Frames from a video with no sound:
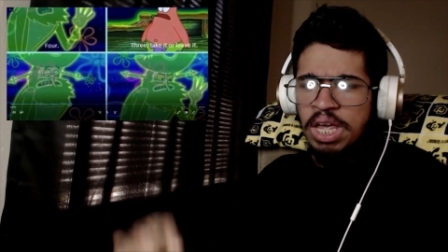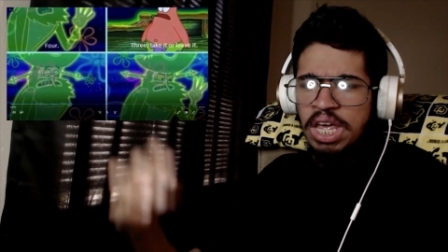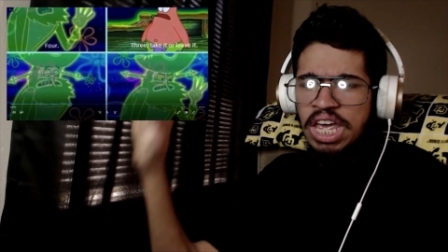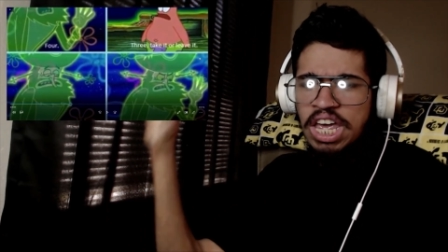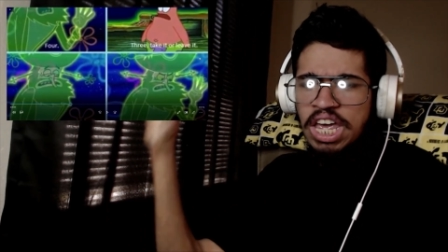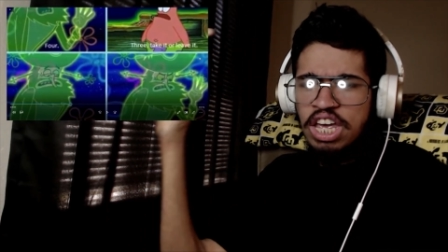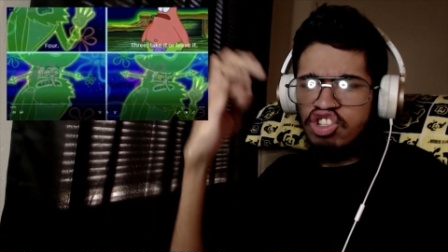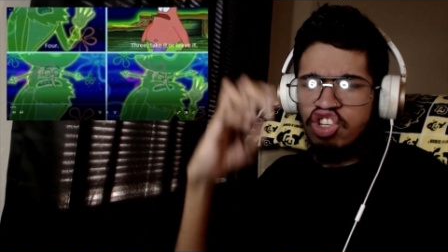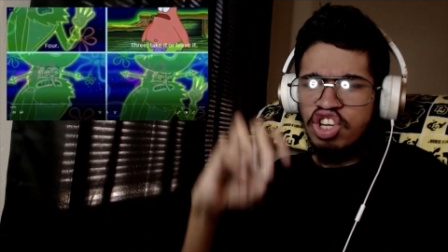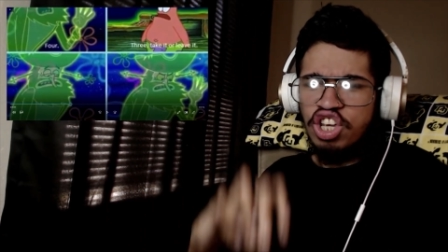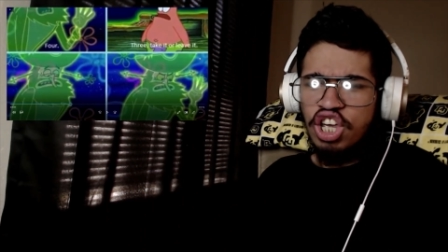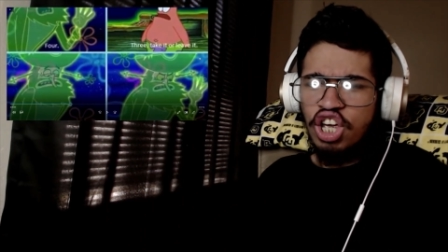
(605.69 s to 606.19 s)

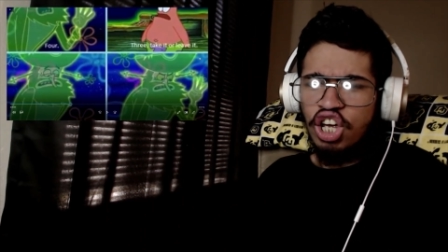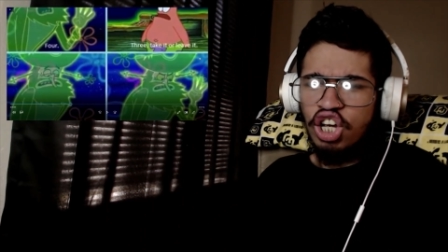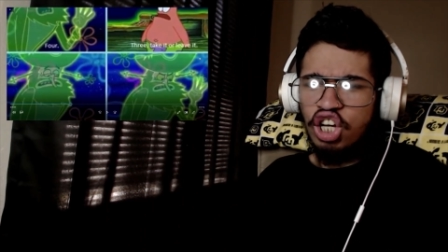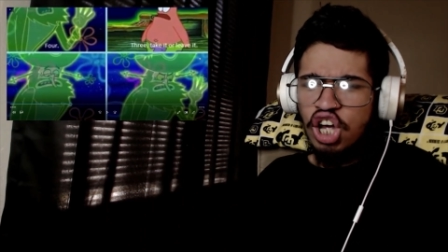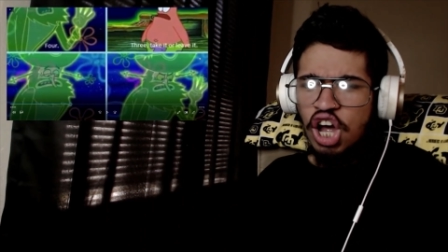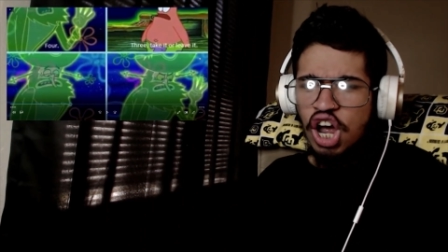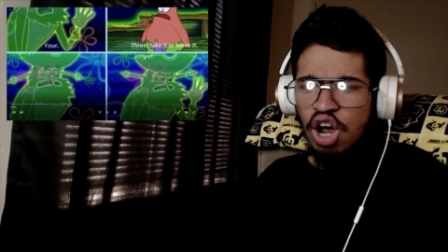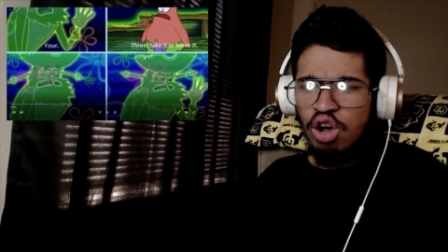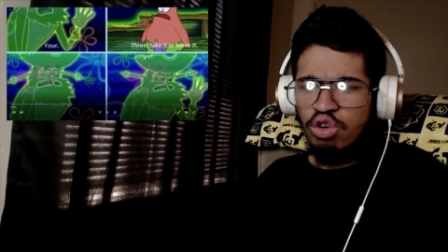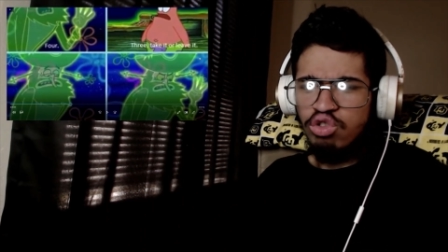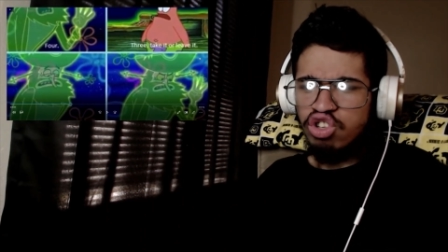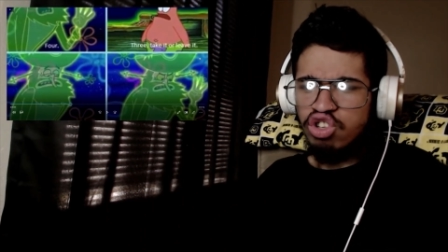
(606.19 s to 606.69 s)
Is he a
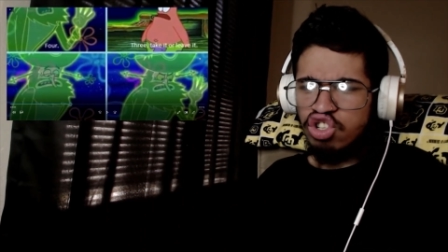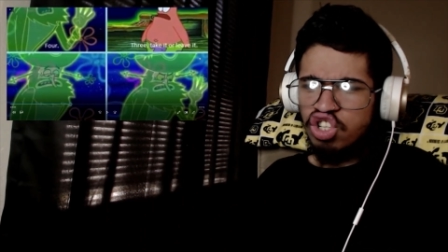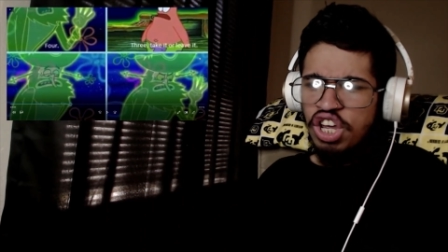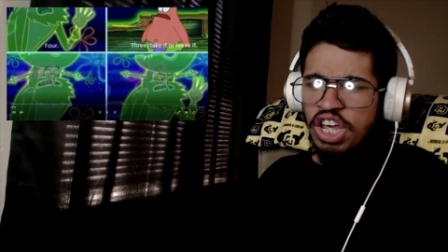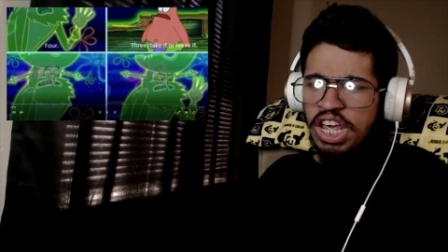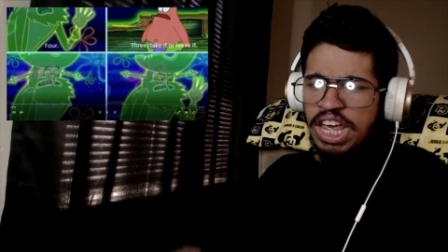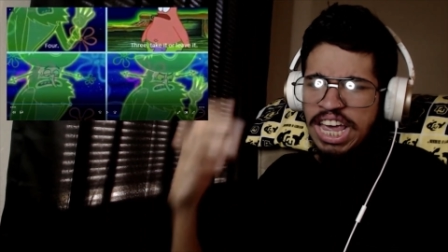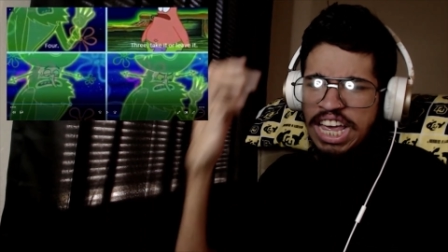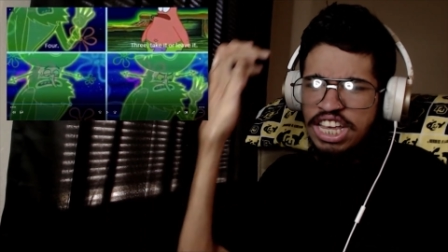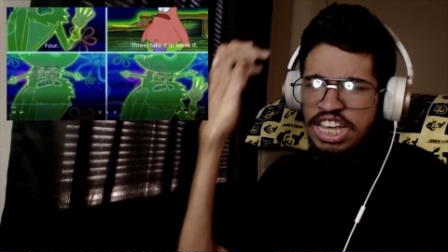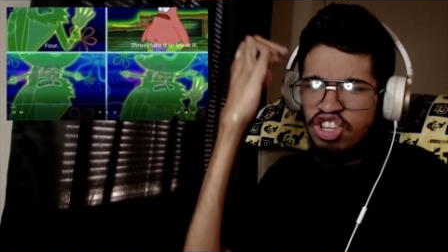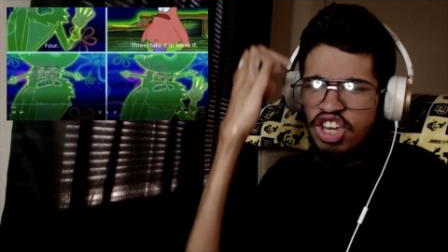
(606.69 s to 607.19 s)
ghost?
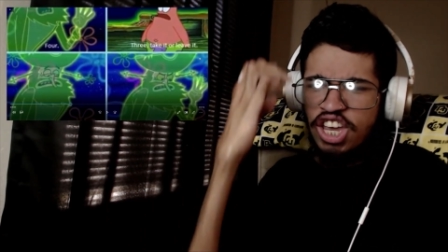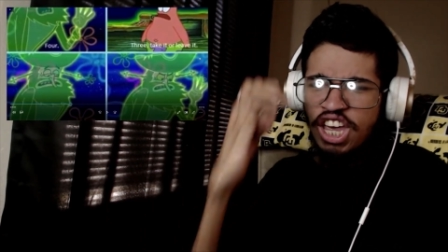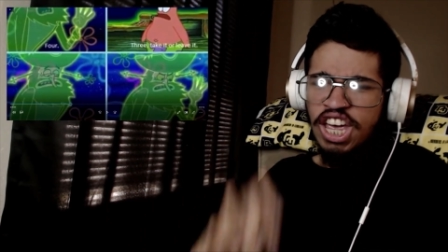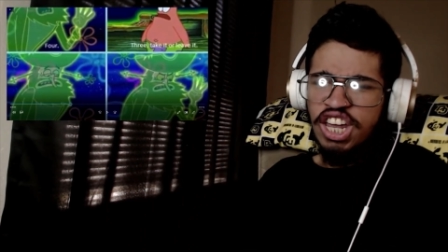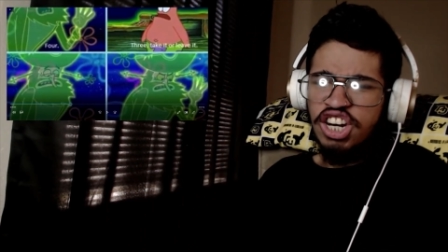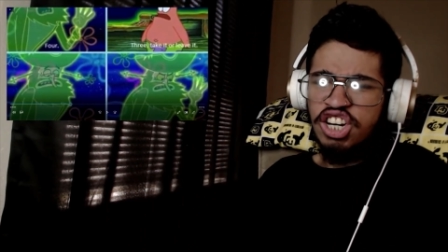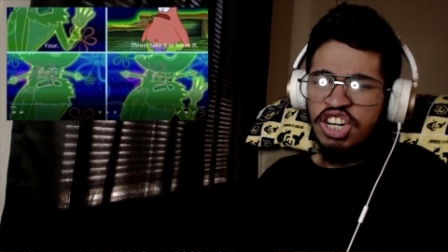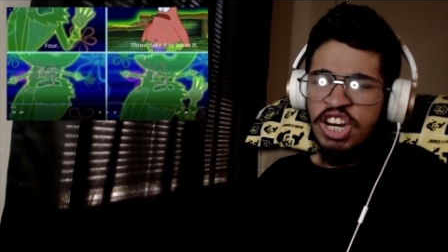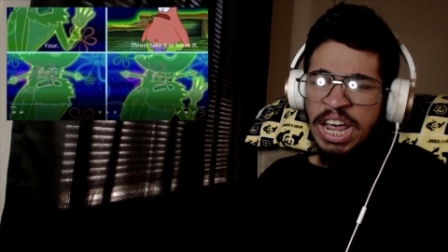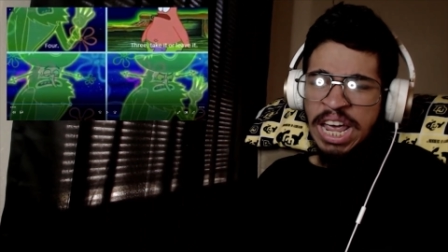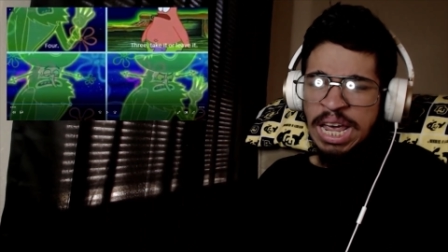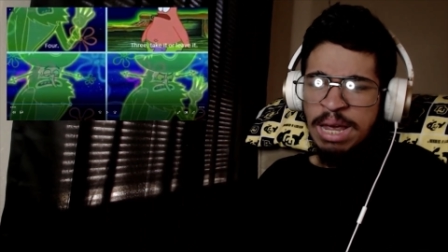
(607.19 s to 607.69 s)
Is he a
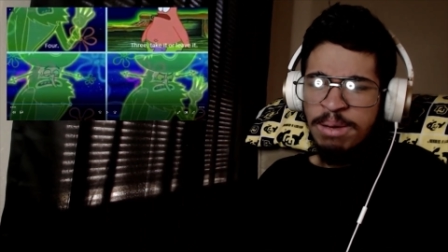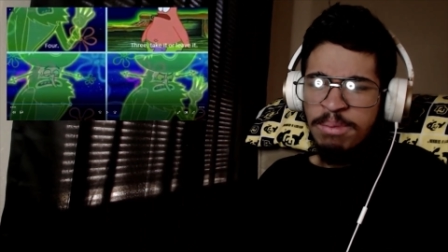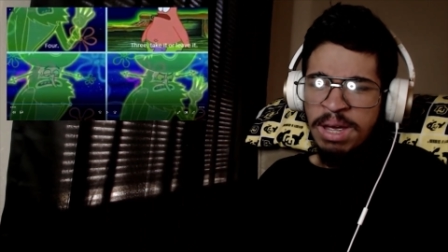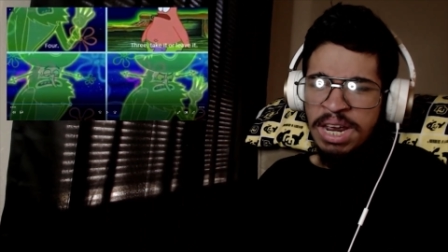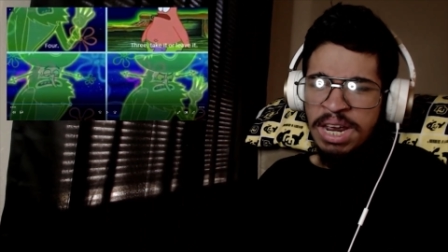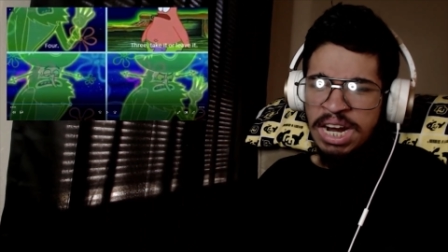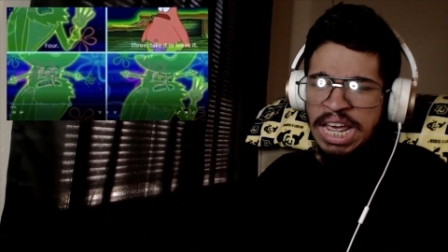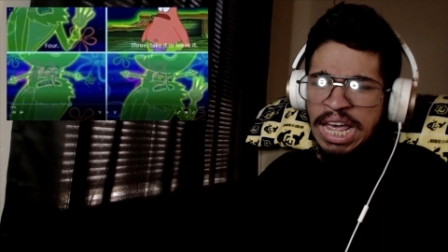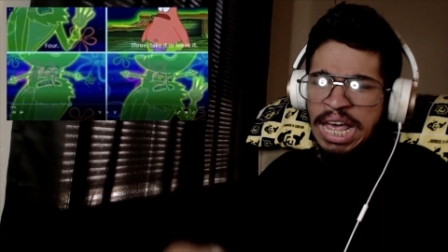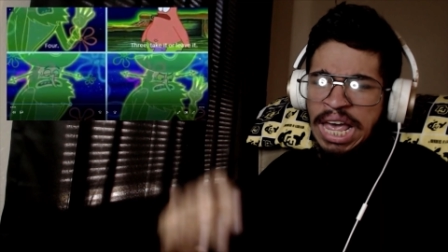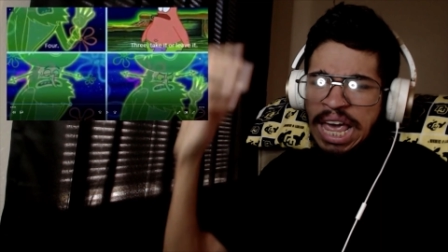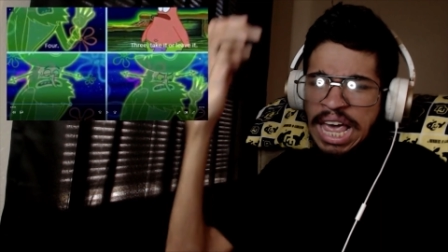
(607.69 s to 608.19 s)

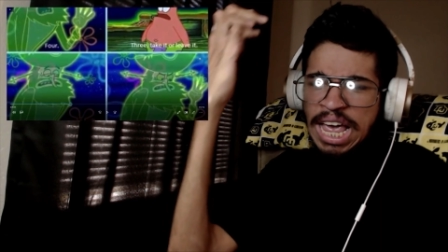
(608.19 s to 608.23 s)
demon?